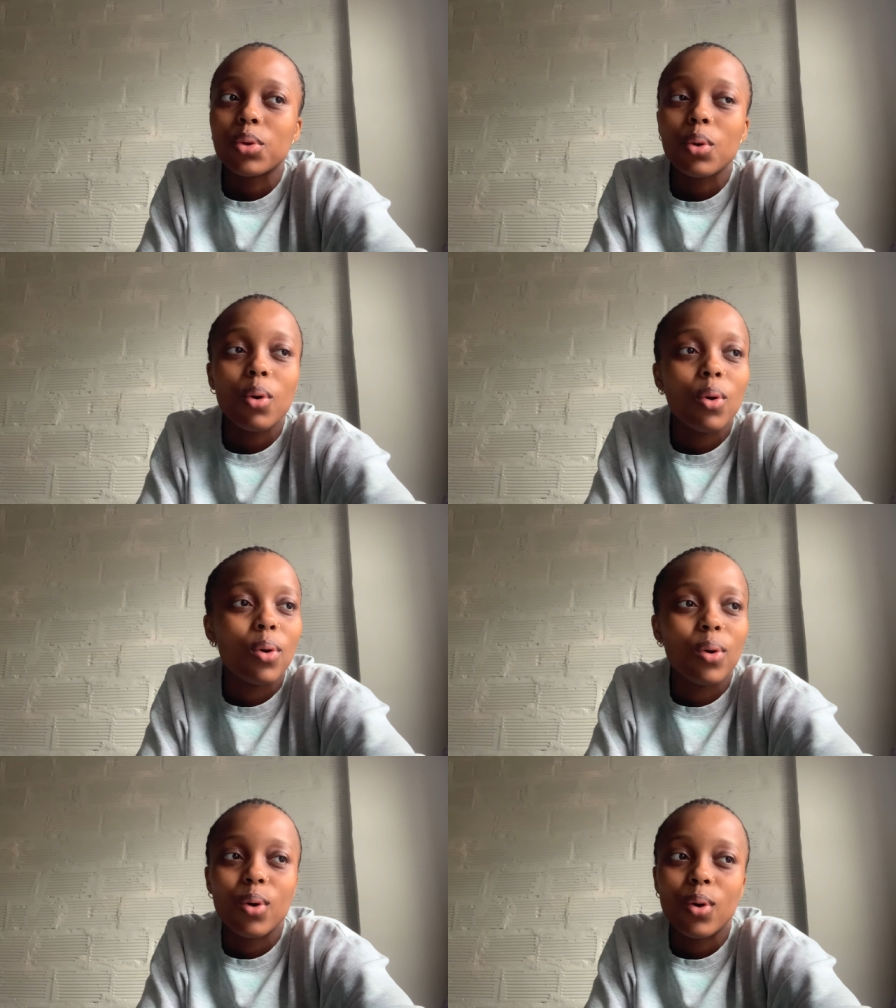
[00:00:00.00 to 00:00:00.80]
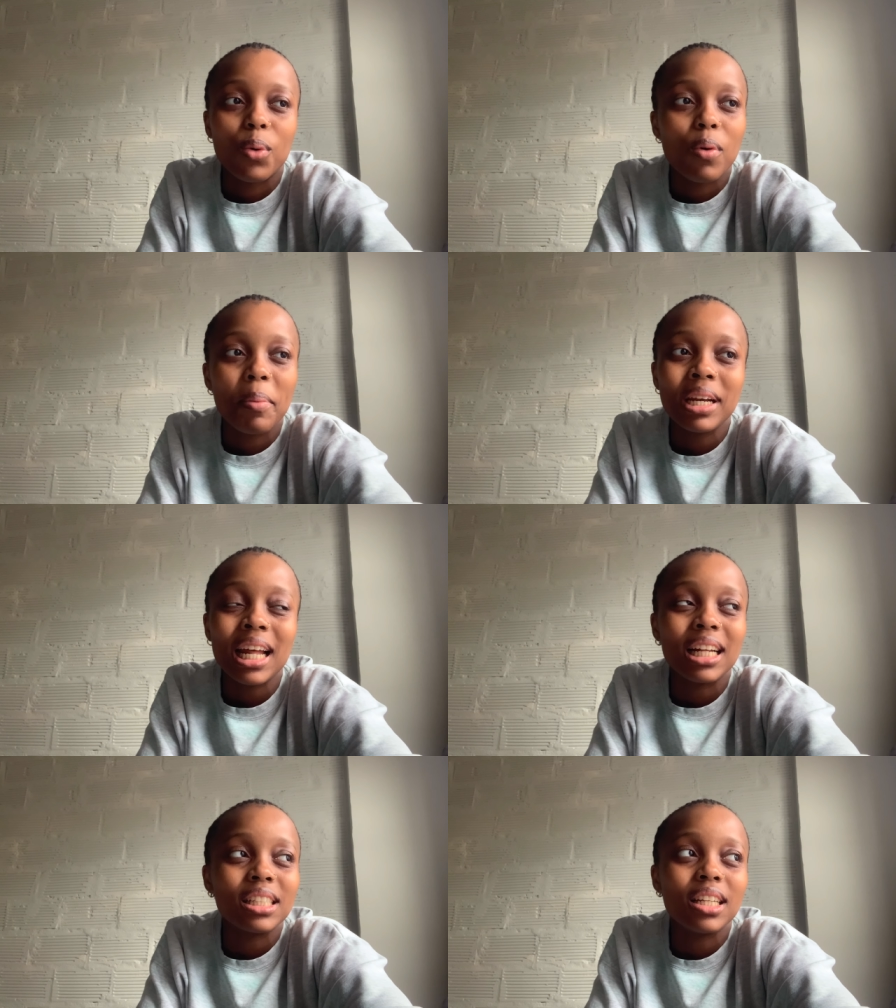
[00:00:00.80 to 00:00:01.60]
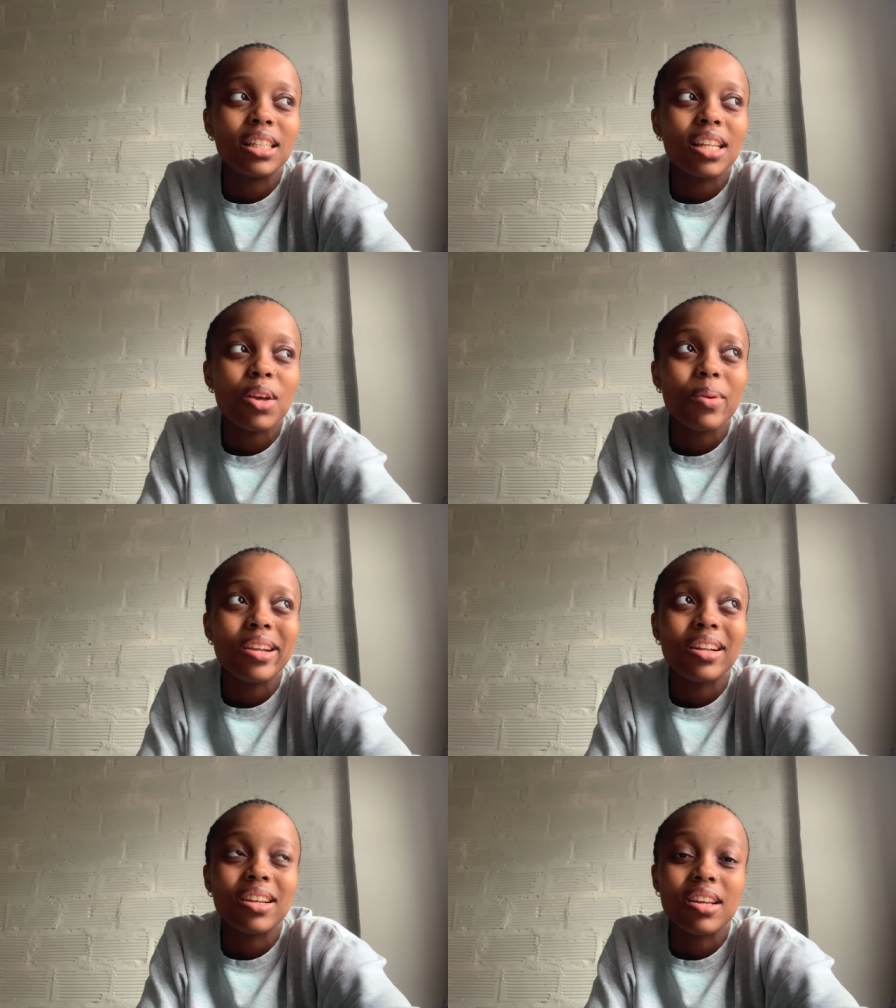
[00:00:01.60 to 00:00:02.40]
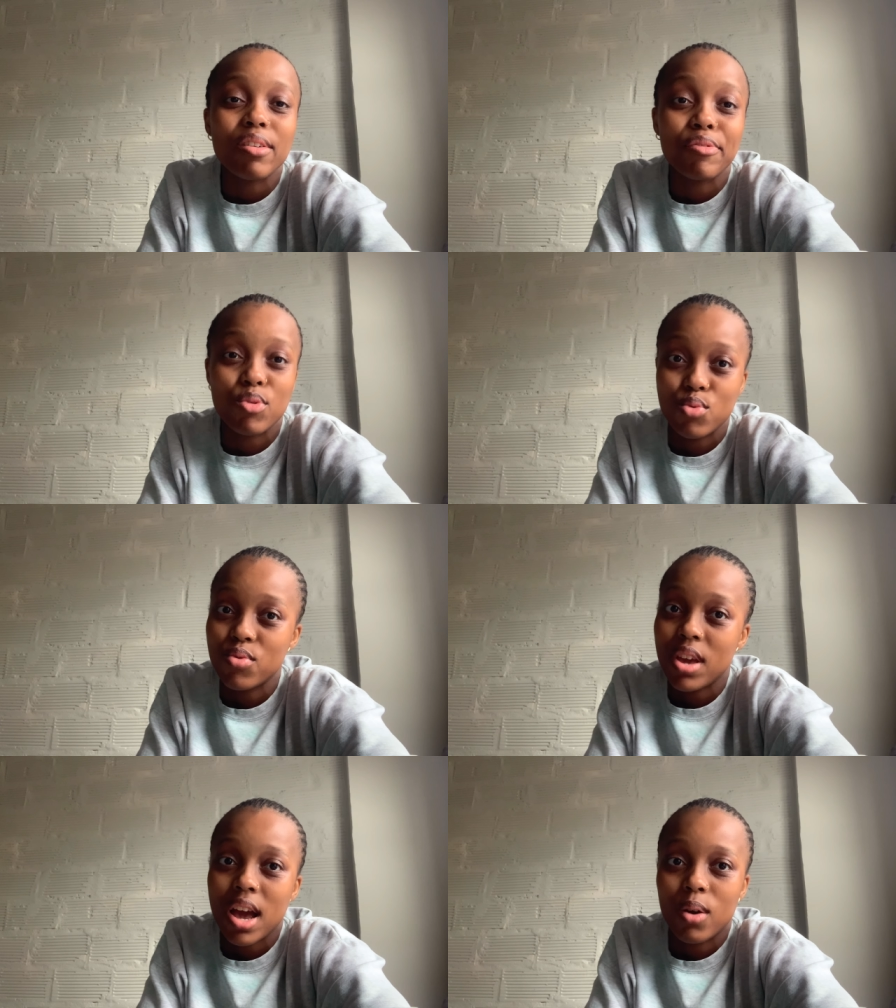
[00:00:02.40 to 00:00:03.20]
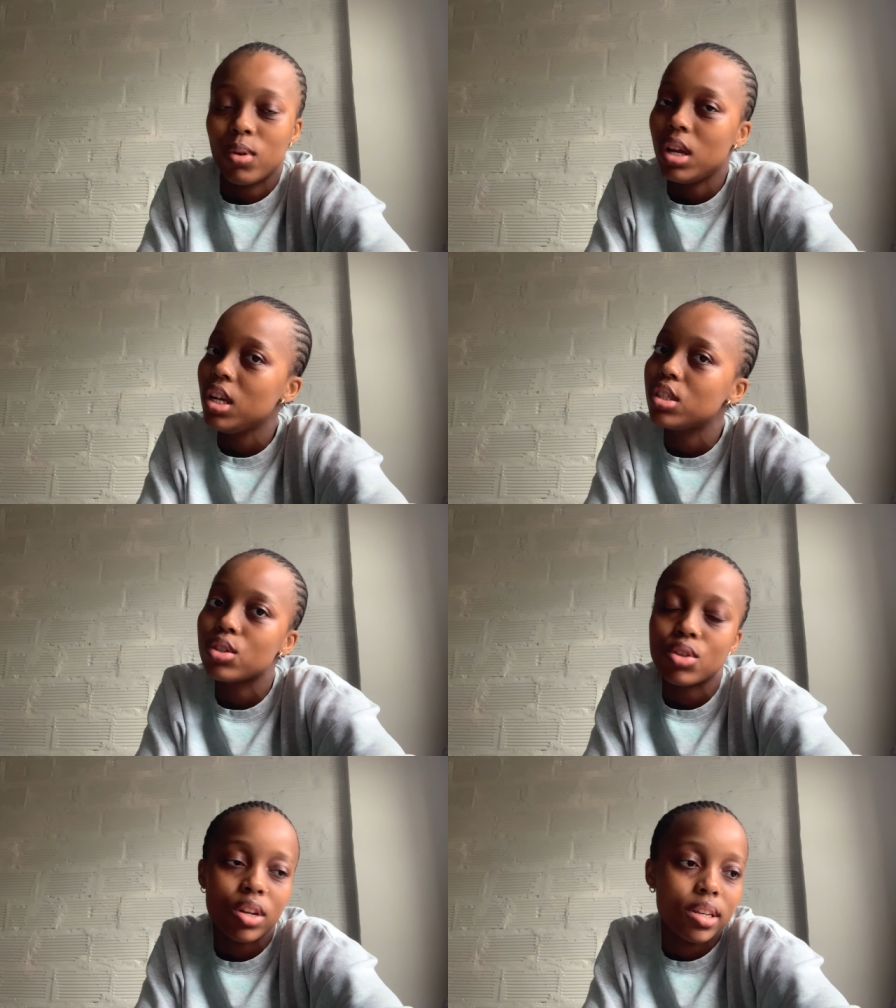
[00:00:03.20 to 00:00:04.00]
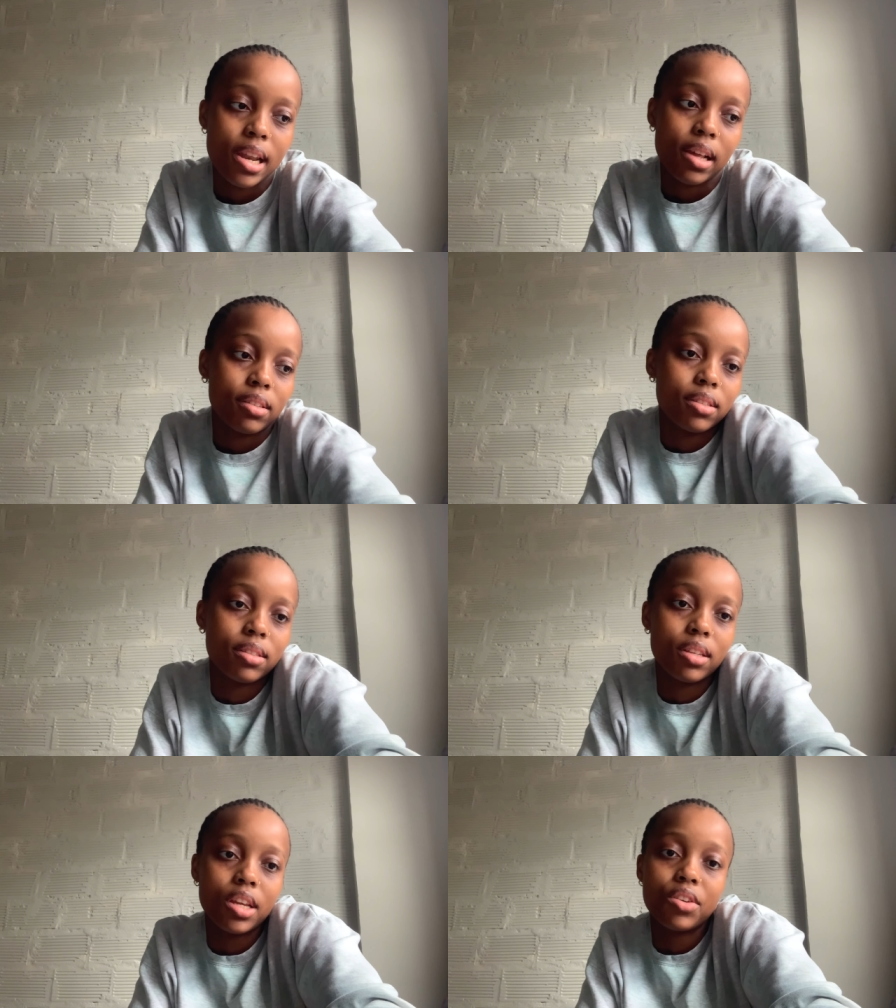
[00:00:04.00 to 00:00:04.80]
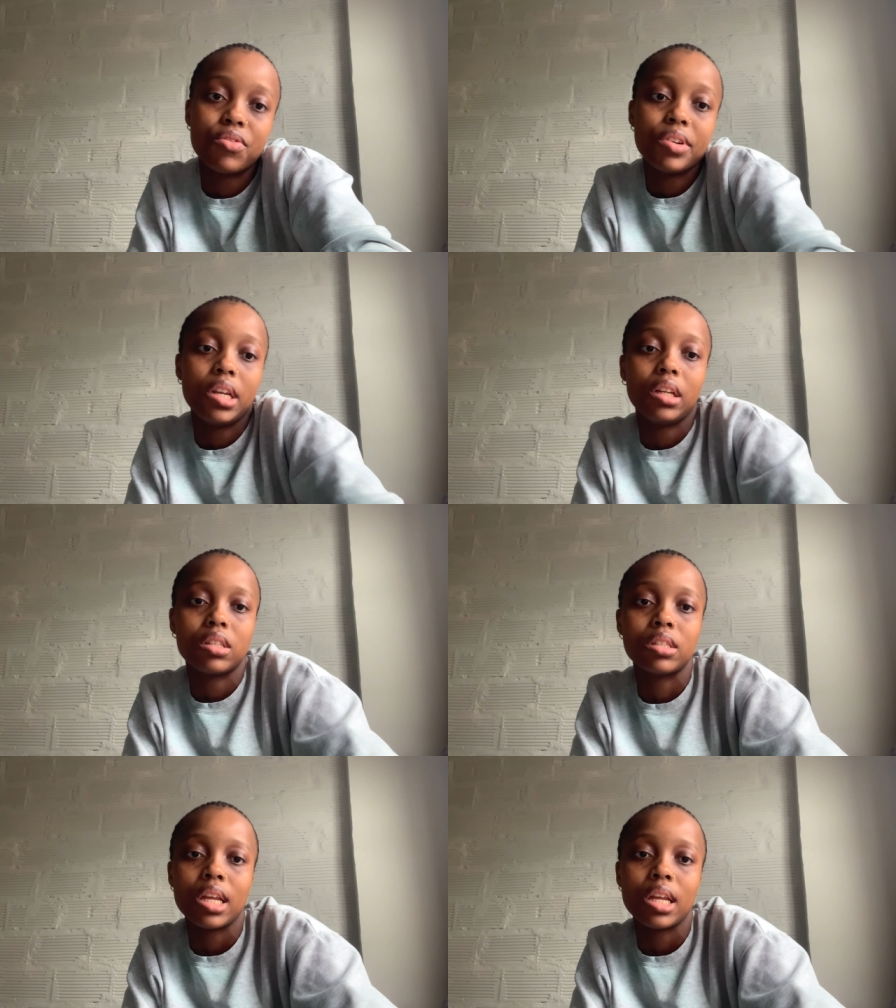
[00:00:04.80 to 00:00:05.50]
oh, wabona to chalete you click phone ya It's not nice. It really isn't.